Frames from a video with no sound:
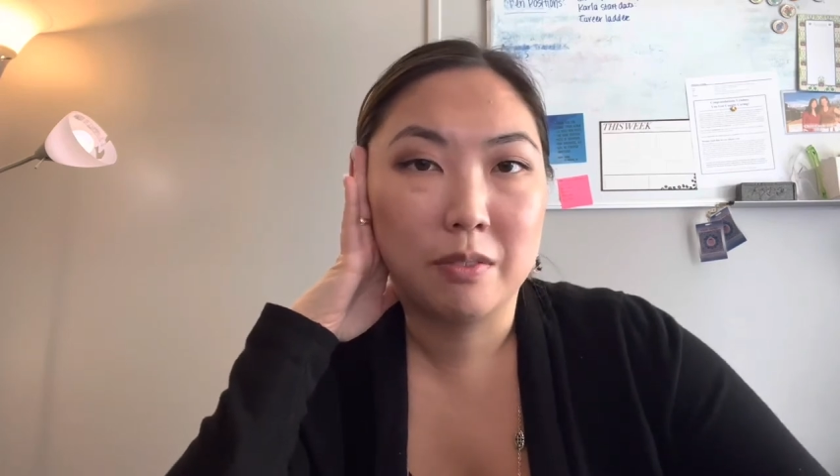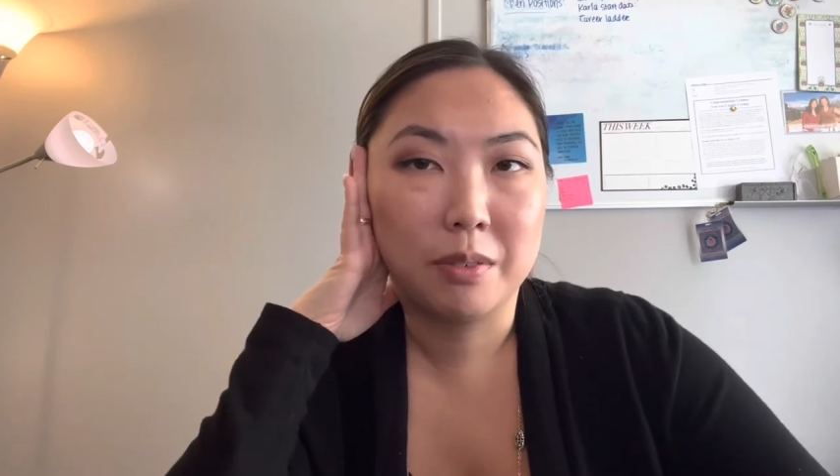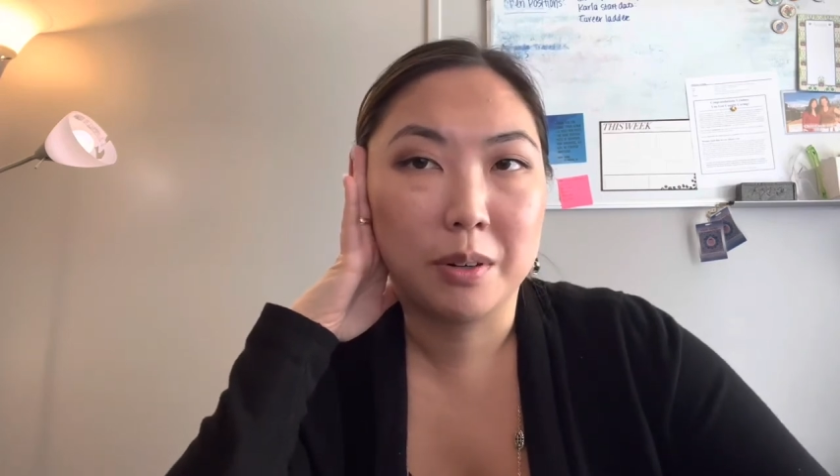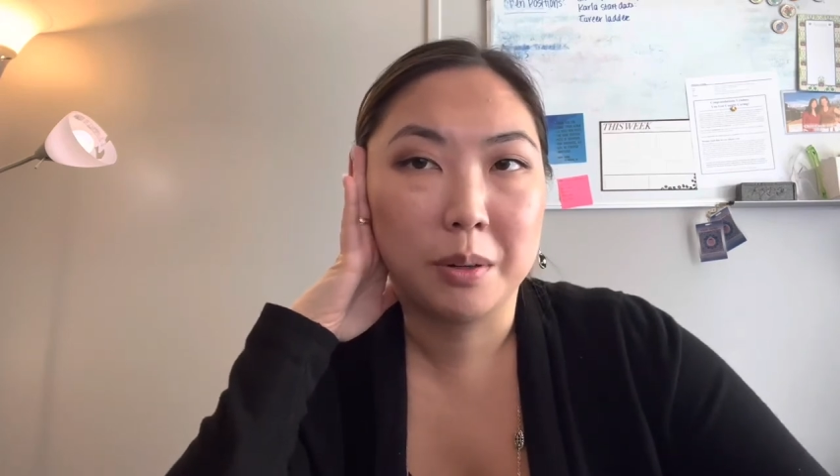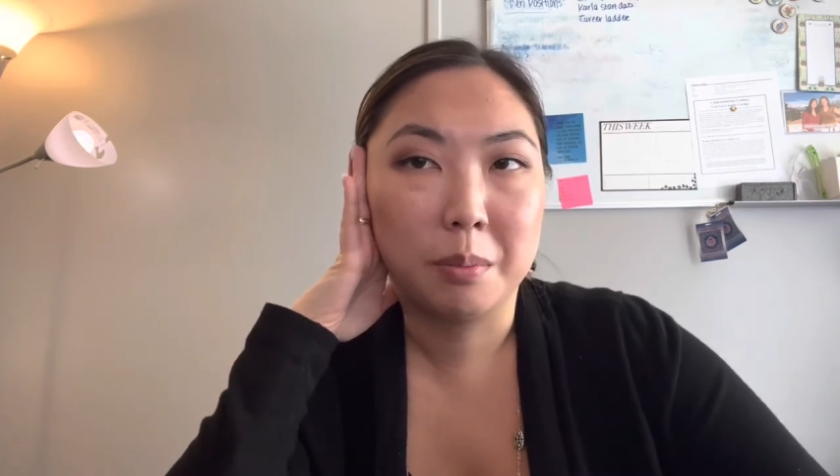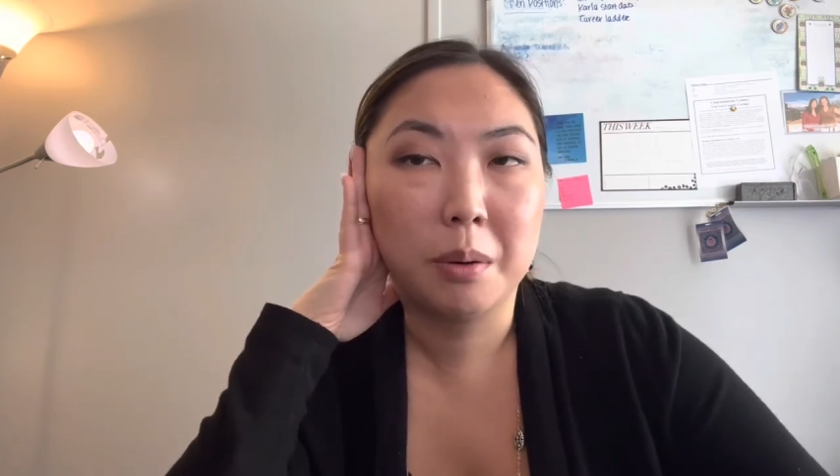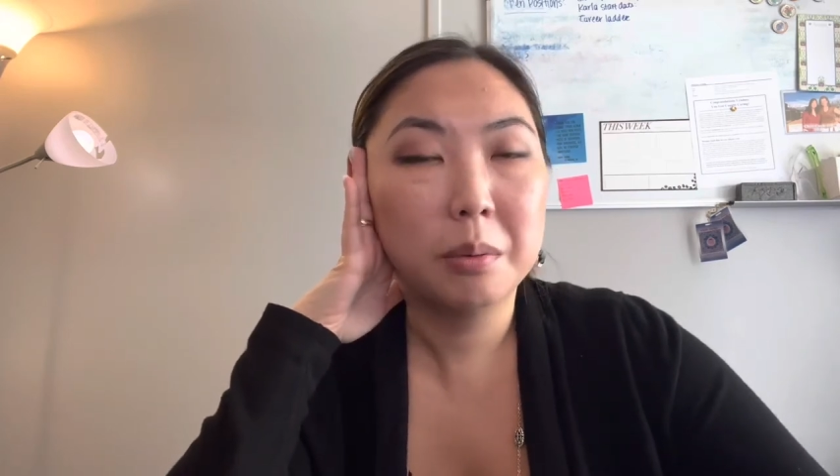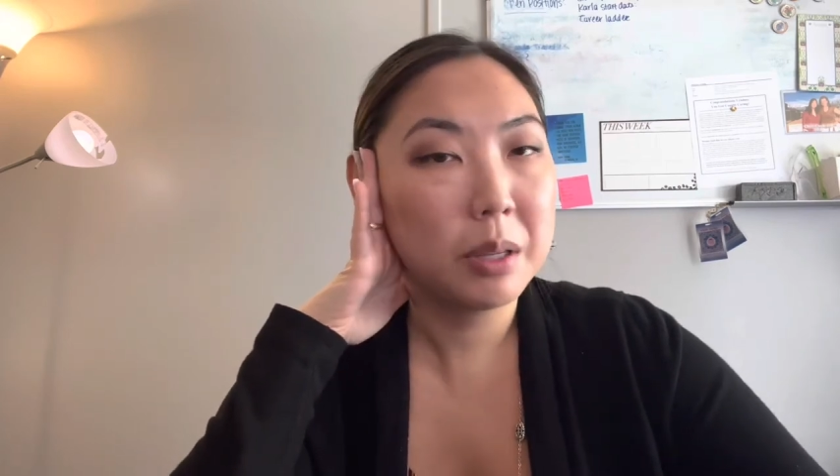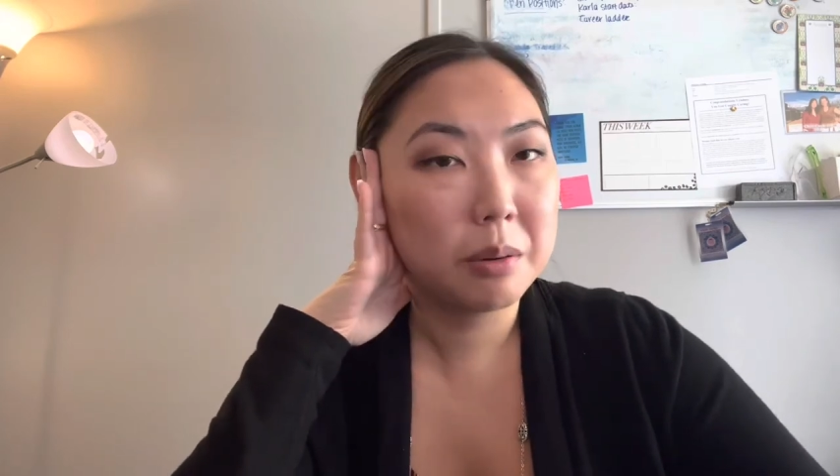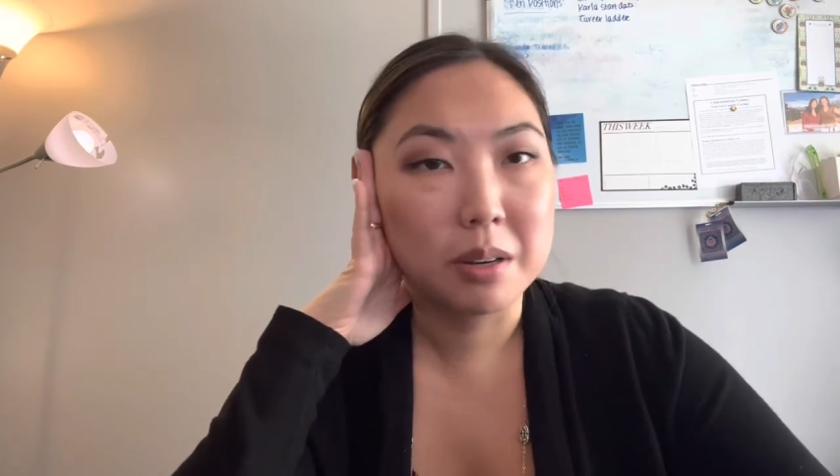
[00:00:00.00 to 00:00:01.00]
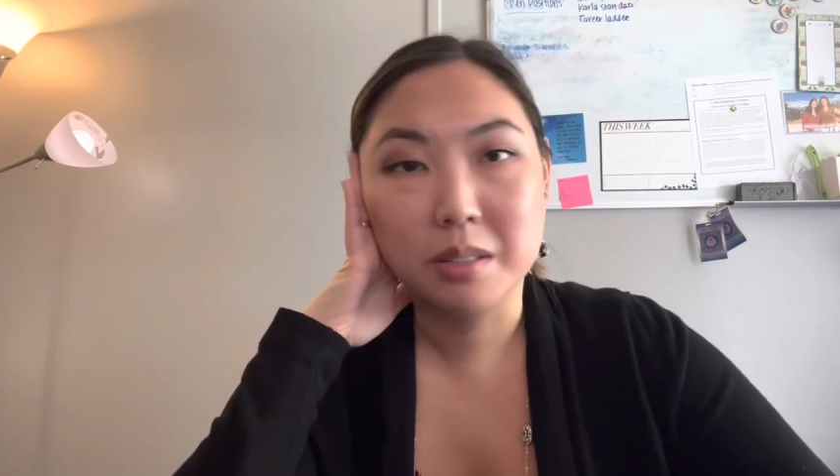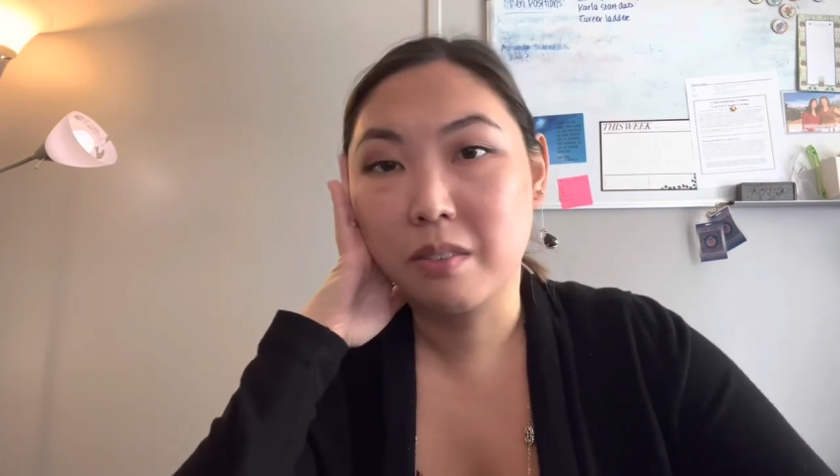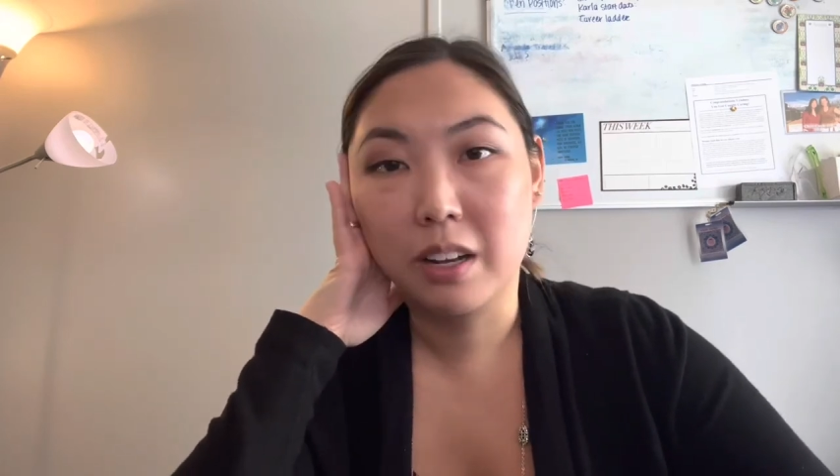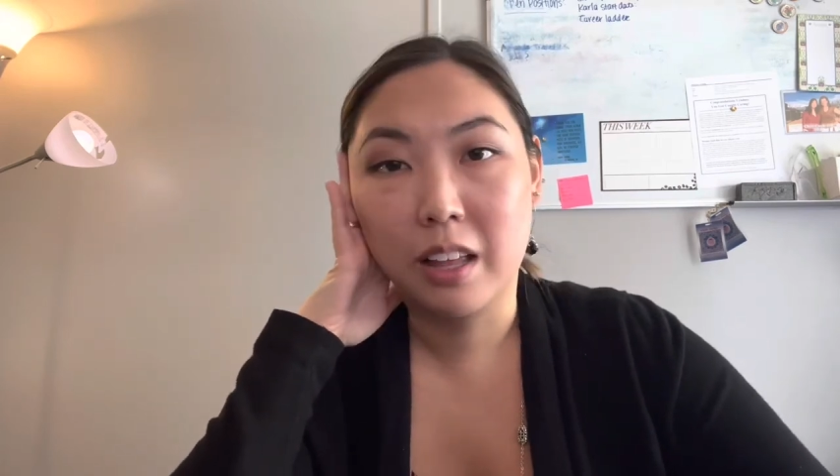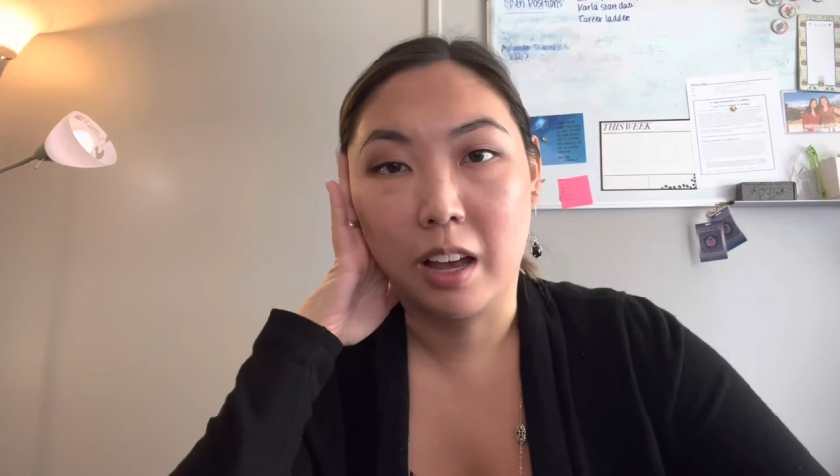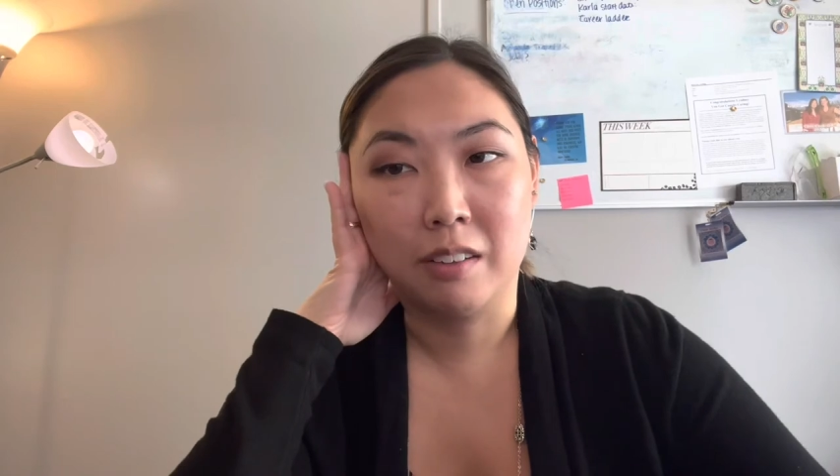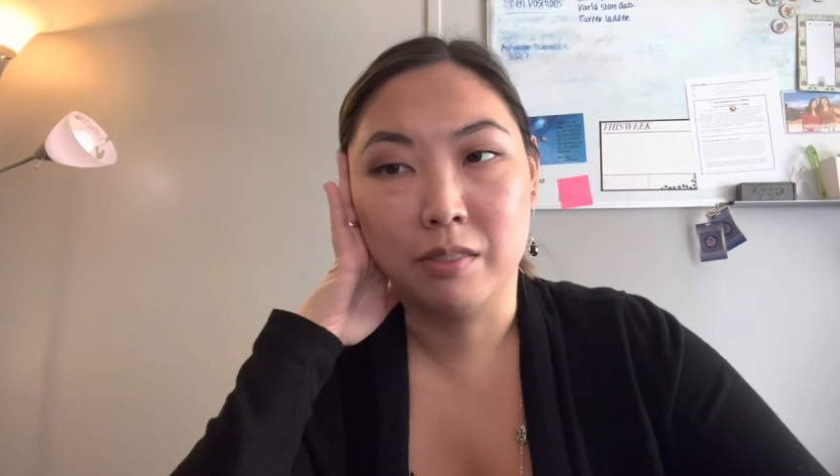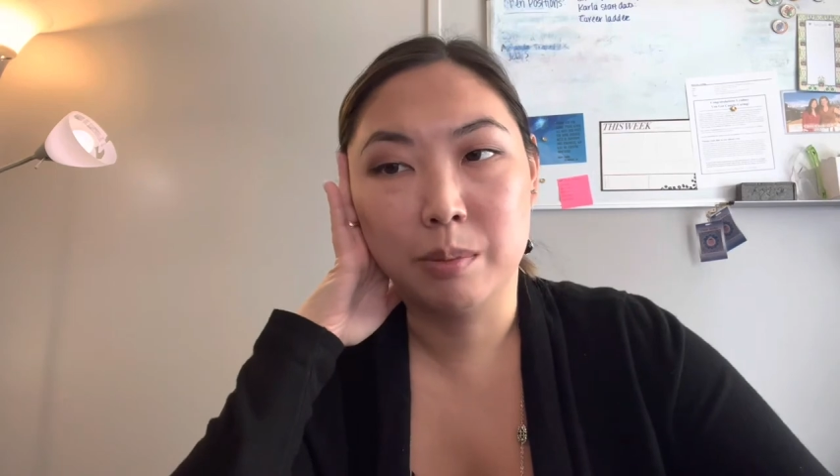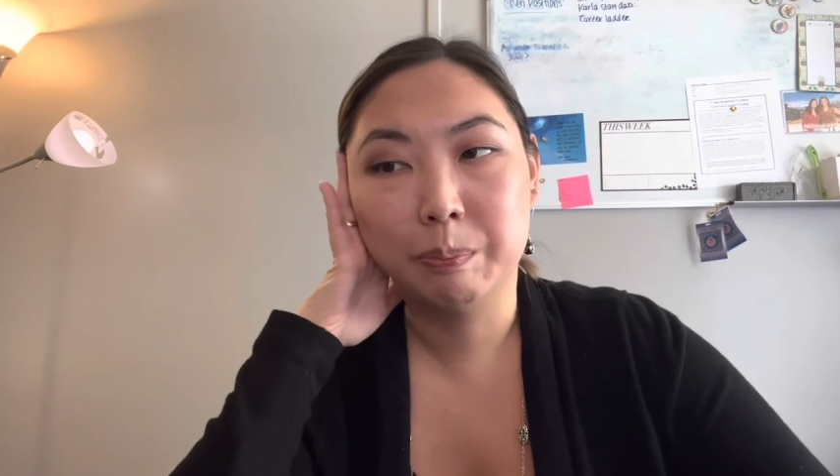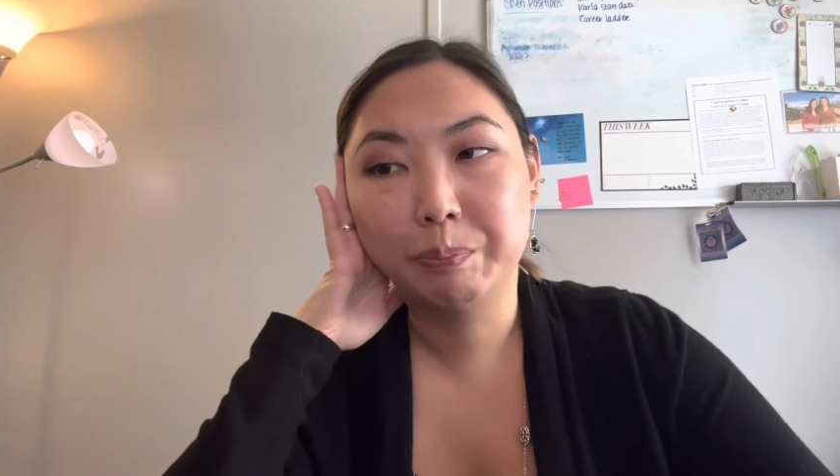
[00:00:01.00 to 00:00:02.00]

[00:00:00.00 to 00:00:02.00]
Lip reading: for probably the rest of our lives.